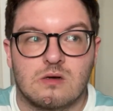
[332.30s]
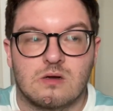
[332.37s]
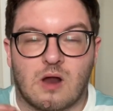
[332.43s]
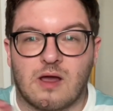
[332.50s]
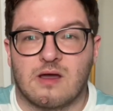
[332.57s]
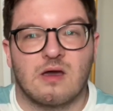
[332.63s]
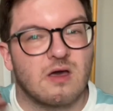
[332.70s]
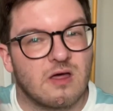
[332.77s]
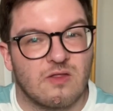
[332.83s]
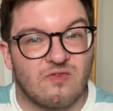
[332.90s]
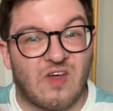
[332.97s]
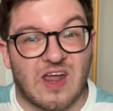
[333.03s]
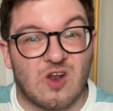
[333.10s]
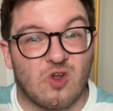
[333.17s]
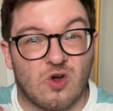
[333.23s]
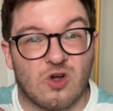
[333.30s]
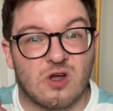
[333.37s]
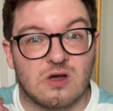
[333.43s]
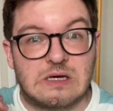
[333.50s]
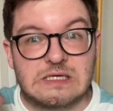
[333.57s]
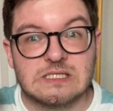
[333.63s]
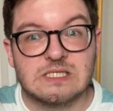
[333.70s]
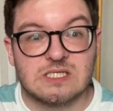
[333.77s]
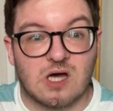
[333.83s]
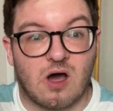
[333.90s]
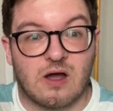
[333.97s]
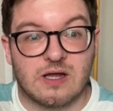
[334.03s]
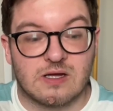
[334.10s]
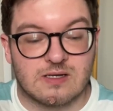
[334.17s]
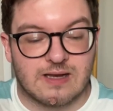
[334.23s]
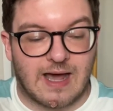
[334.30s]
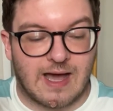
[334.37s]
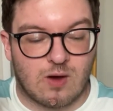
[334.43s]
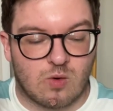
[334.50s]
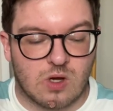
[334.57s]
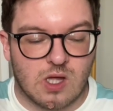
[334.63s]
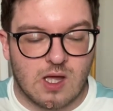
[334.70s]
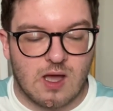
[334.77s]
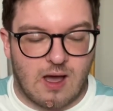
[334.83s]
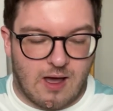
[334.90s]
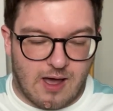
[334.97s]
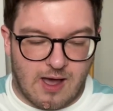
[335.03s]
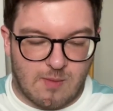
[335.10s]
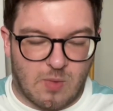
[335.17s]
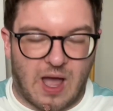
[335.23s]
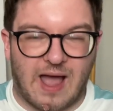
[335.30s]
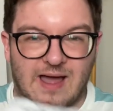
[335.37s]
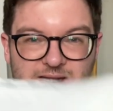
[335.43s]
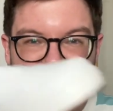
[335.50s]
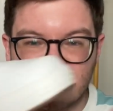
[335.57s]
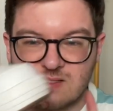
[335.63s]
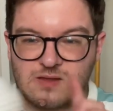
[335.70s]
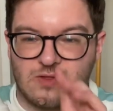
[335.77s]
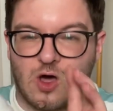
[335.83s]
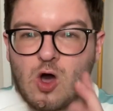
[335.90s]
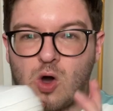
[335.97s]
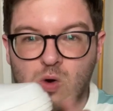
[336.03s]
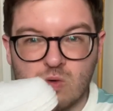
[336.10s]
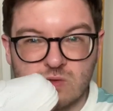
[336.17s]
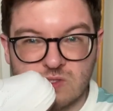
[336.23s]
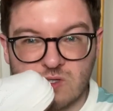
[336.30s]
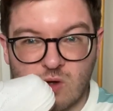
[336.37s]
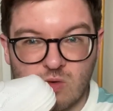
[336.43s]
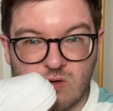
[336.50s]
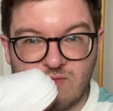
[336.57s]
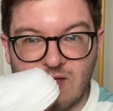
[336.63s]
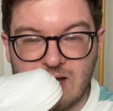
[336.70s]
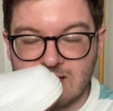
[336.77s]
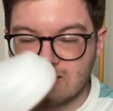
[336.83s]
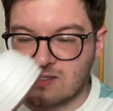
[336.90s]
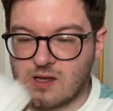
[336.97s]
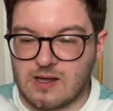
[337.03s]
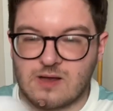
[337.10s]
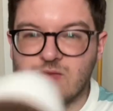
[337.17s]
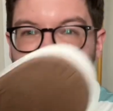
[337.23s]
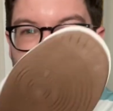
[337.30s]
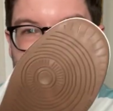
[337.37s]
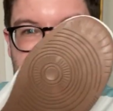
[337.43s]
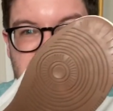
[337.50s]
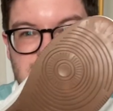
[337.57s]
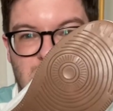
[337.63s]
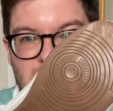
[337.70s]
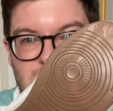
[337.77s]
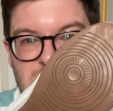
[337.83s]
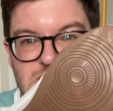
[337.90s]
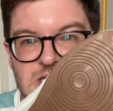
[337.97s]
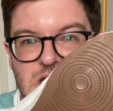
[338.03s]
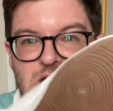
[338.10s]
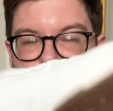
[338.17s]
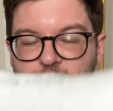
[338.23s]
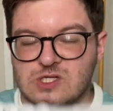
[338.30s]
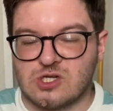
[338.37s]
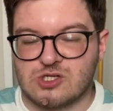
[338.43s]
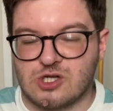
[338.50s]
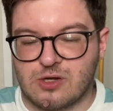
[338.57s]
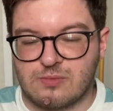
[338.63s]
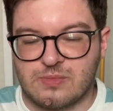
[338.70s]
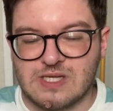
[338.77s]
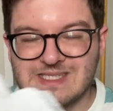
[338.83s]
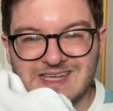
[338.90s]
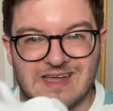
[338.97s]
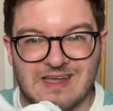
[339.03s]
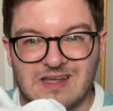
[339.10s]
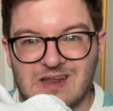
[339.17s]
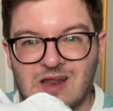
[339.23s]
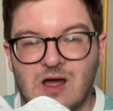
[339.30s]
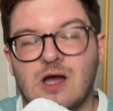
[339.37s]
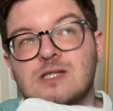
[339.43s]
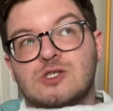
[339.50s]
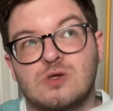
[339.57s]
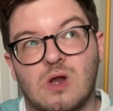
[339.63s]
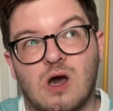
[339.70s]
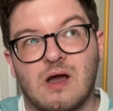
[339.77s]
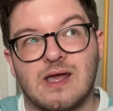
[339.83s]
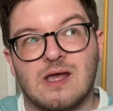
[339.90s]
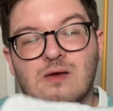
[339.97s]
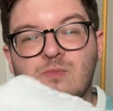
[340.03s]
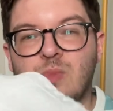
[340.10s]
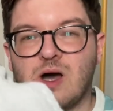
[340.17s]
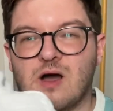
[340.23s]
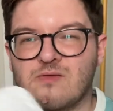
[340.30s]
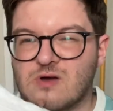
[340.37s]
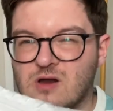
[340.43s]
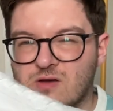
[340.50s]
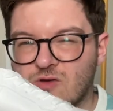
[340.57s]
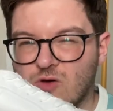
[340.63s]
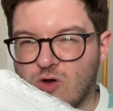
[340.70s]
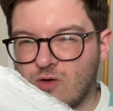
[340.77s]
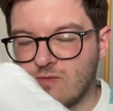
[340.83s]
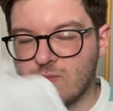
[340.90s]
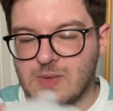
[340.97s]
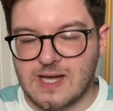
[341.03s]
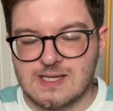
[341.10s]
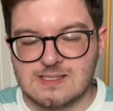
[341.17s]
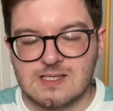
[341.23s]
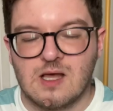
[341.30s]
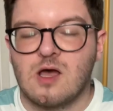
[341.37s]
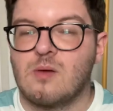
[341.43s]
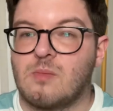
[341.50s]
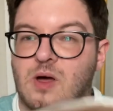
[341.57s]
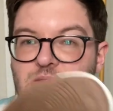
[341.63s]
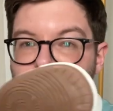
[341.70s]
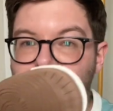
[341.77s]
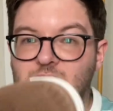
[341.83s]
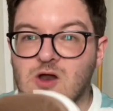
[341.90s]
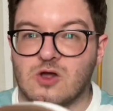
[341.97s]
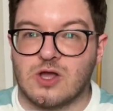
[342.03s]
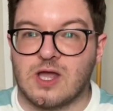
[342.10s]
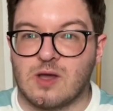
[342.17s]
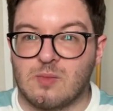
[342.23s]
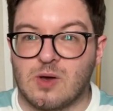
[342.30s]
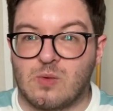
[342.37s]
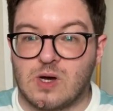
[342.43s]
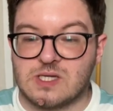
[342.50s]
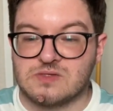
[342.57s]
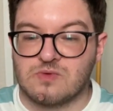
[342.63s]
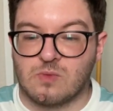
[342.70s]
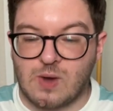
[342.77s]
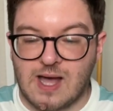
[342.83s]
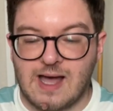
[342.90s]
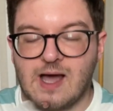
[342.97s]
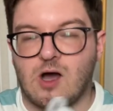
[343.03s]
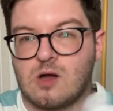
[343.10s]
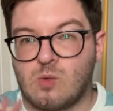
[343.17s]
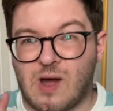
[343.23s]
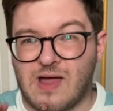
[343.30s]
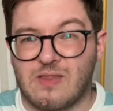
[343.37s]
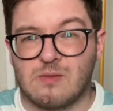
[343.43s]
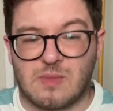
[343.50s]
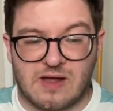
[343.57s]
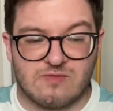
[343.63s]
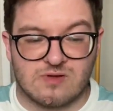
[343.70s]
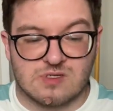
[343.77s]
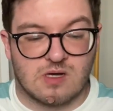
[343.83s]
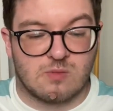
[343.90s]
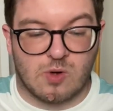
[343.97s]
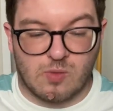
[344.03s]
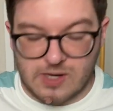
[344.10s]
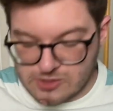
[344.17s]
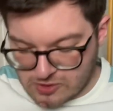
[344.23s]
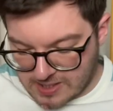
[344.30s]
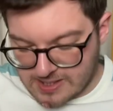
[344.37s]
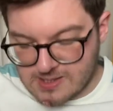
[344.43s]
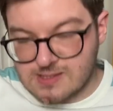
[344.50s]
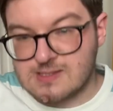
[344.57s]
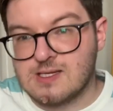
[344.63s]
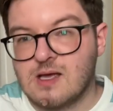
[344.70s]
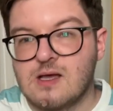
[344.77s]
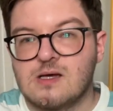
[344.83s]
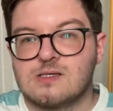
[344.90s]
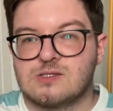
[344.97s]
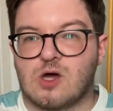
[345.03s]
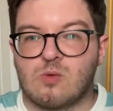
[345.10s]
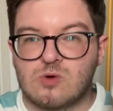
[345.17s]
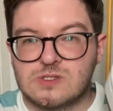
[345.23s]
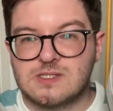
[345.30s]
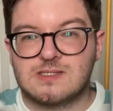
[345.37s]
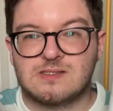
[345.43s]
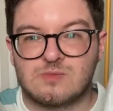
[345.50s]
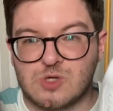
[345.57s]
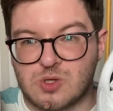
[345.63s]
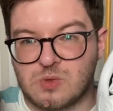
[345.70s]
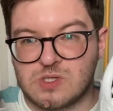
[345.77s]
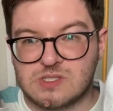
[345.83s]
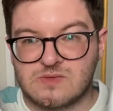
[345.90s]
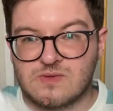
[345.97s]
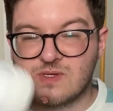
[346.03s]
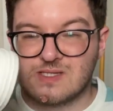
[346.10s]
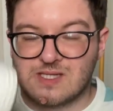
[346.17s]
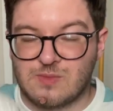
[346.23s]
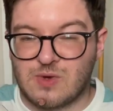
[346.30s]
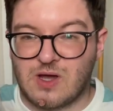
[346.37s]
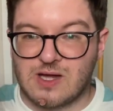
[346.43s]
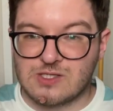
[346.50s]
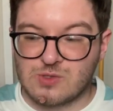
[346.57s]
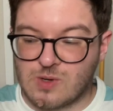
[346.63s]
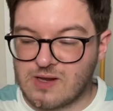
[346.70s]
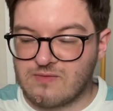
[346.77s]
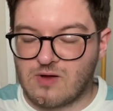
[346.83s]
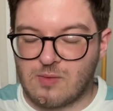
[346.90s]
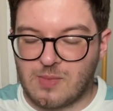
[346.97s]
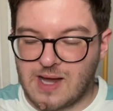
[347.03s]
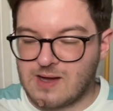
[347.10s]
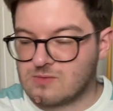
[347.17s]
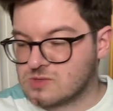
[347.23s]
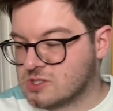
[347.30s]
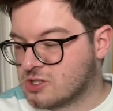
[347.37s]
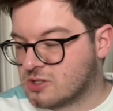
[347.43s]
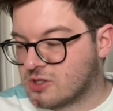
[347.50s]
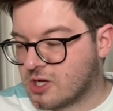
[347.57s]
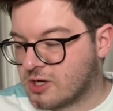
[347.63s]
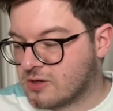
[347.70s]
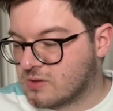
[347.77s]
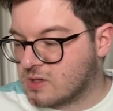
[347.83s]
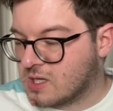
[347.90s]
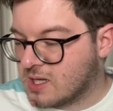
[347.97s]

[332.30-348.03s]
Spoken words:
like, they look tired now, and the whole sole of that is like this color, which I don't particularly, I do like, but I've kind of gone off a bit. But they are looking a bit worse for wear. I wear them every time I wear trainers, so I wanted some new ones for the summer, and £25, you know,